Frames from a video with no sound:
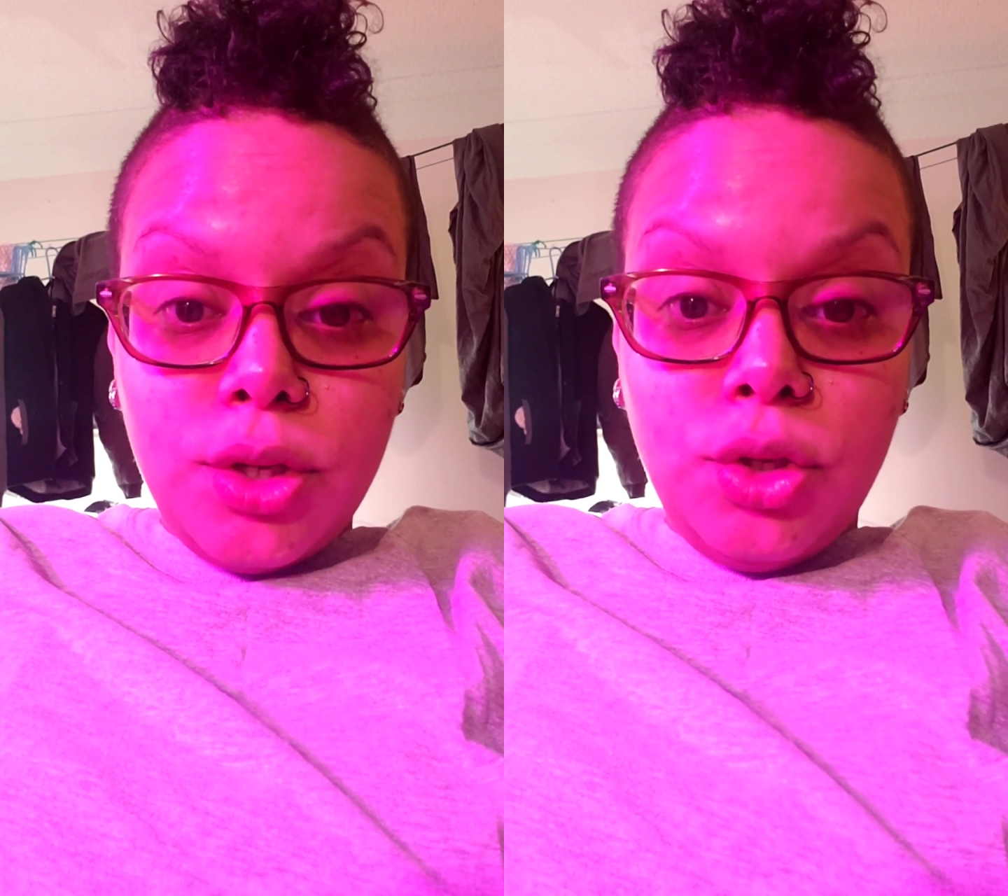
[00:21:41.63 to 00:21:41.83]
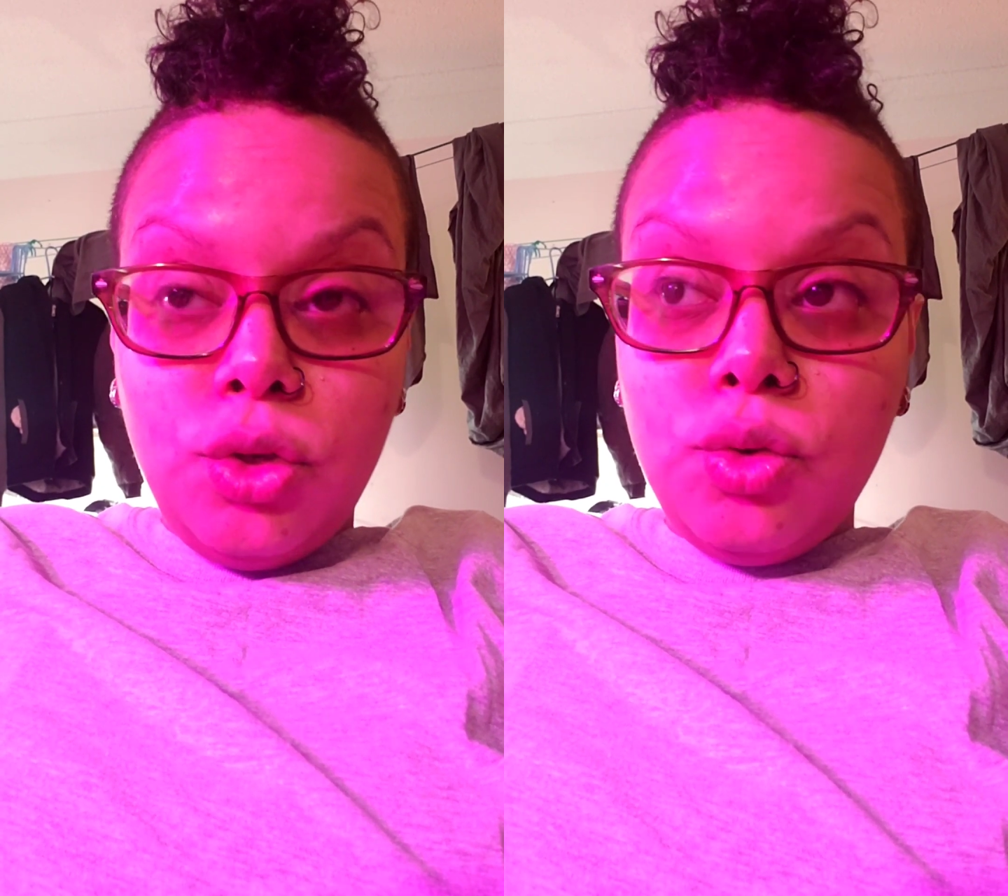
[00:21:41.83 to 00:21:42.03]

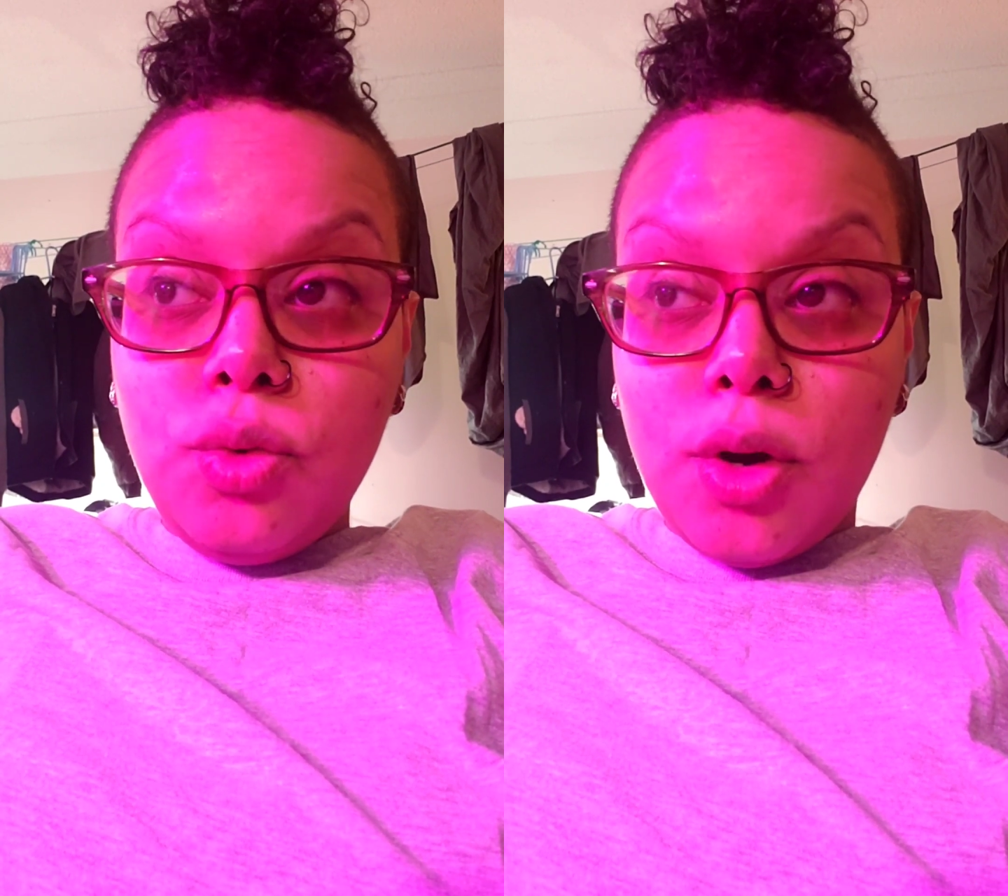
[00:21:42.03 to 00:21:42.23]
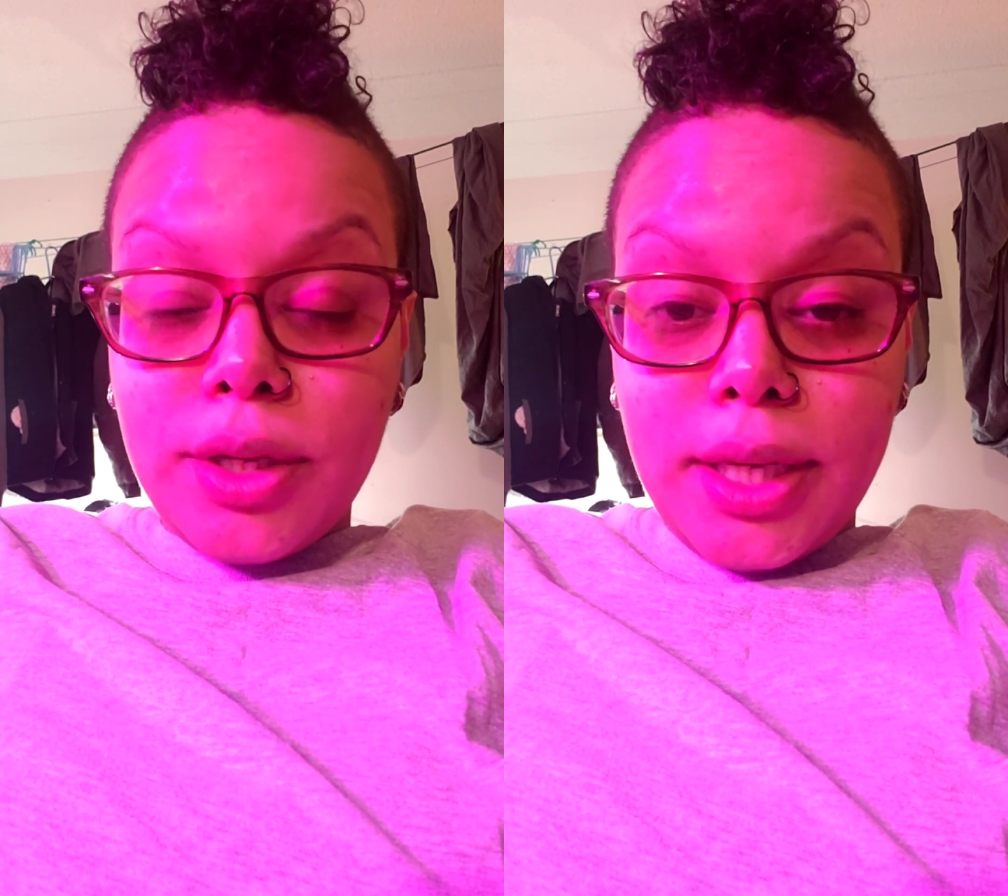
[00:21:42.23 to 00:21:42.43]

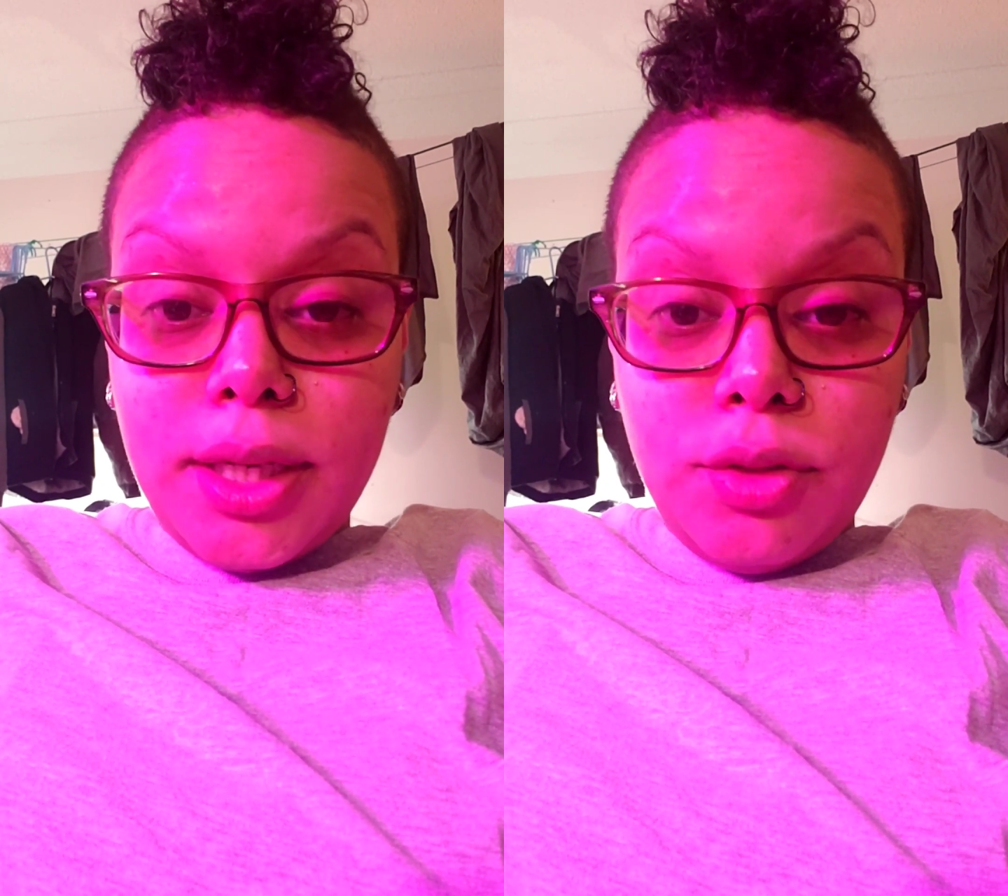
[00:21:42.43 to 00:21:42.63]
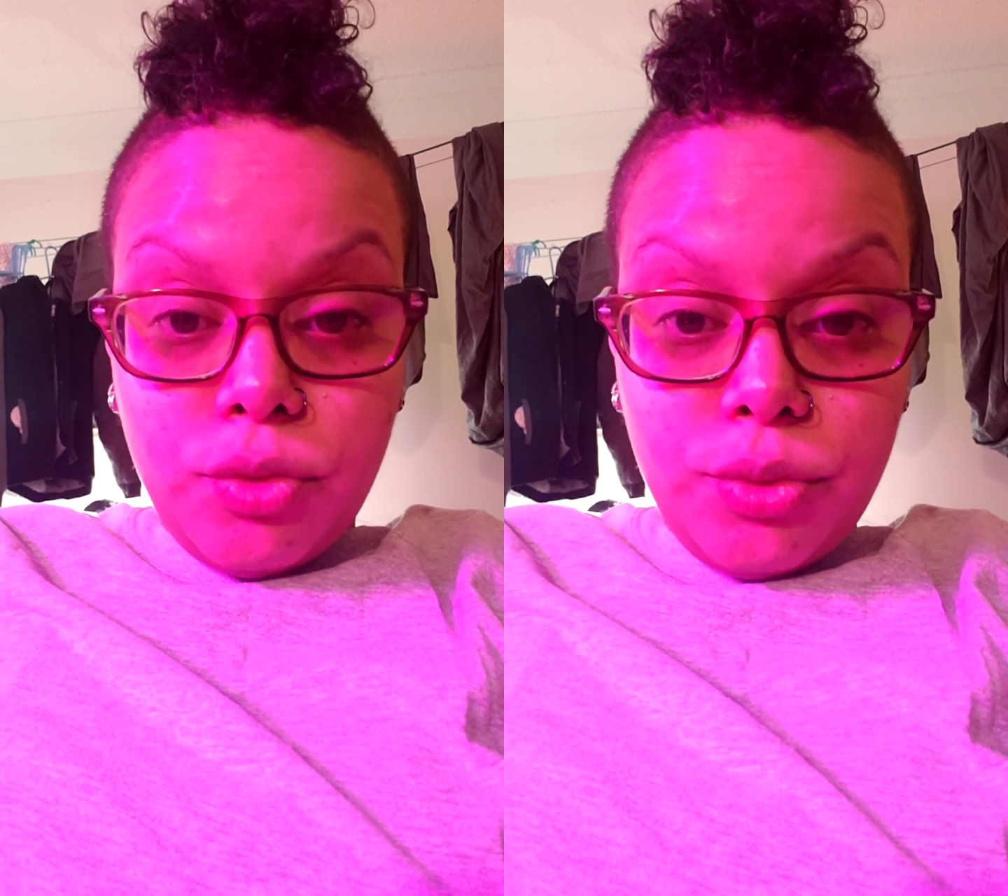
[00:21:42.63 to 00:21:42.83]
you are
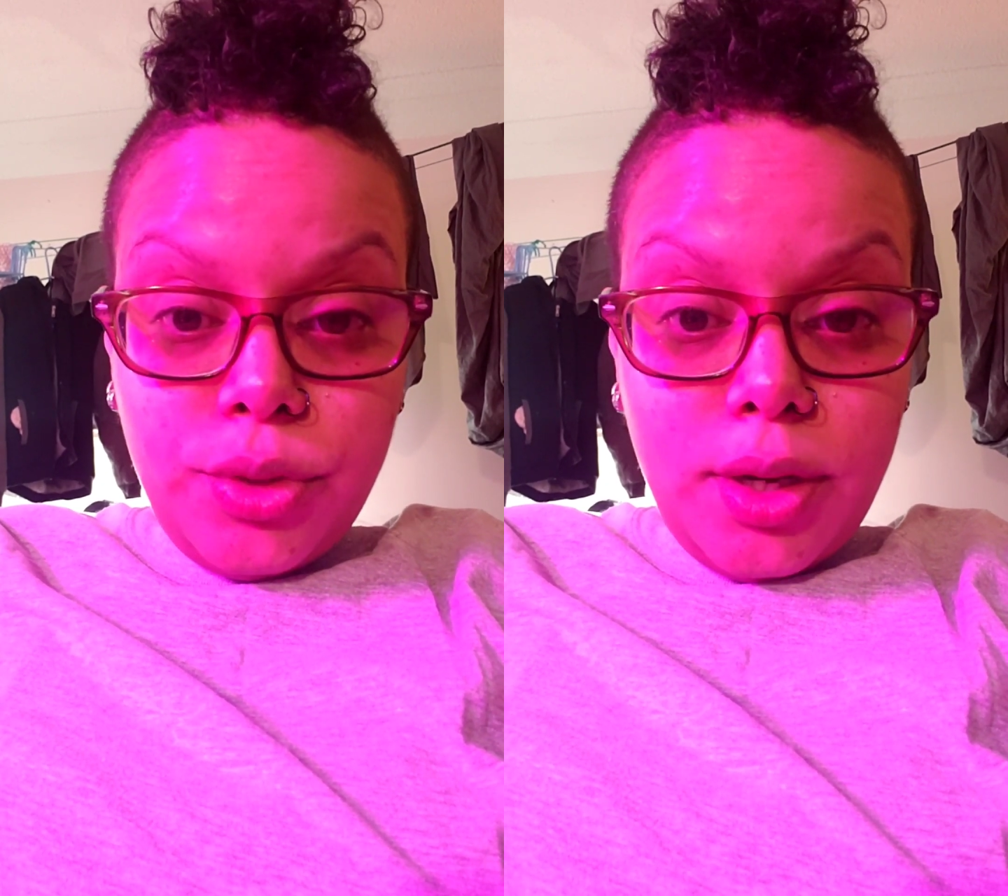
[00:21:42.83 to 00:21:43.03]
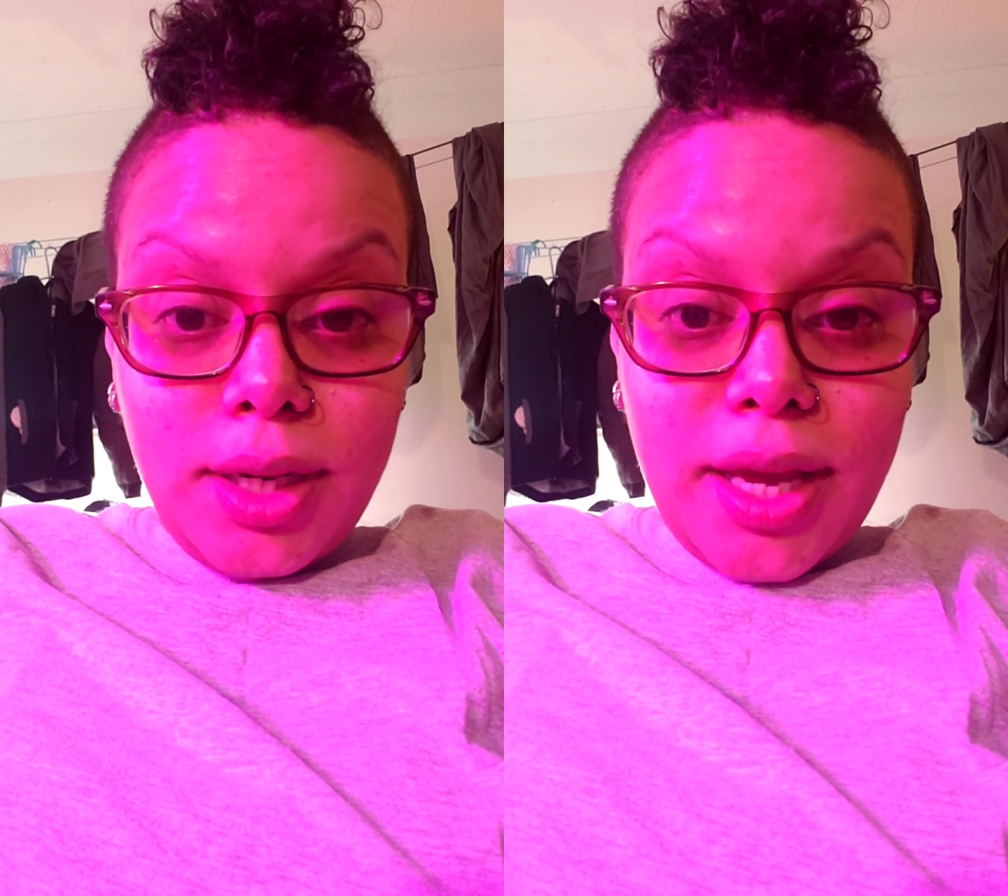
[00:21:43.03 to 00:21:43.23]
getting through
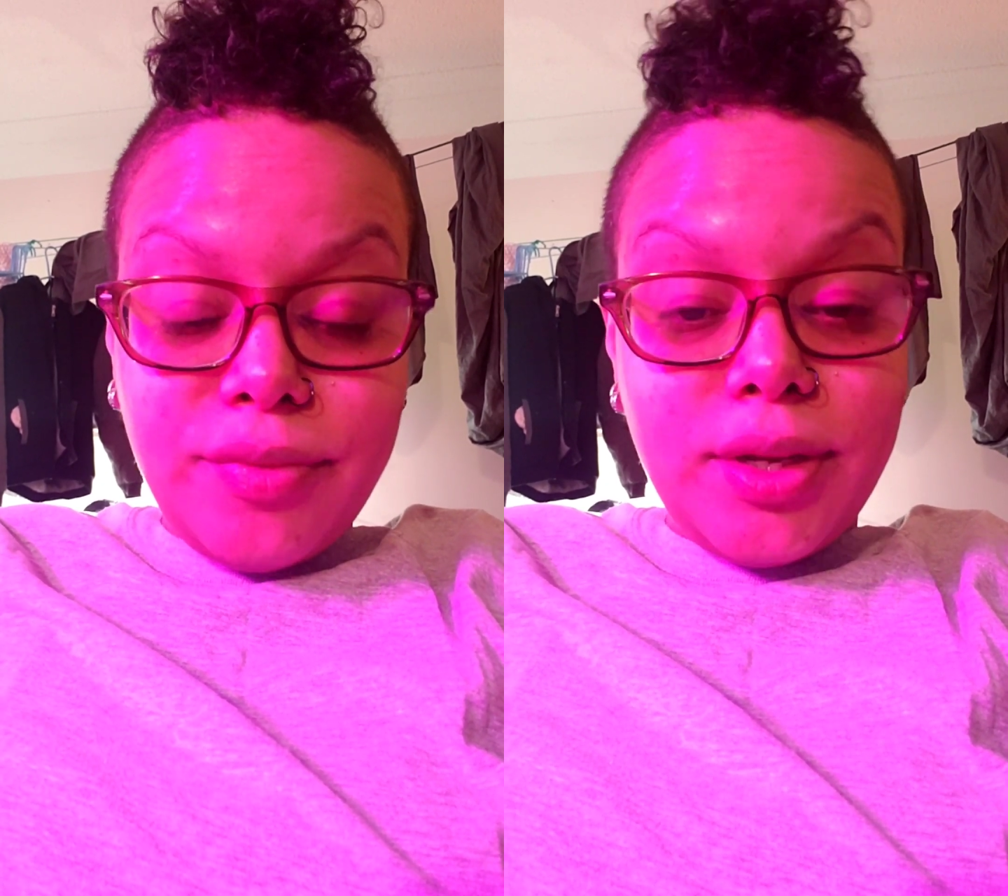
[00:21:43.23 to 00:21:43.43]
your life,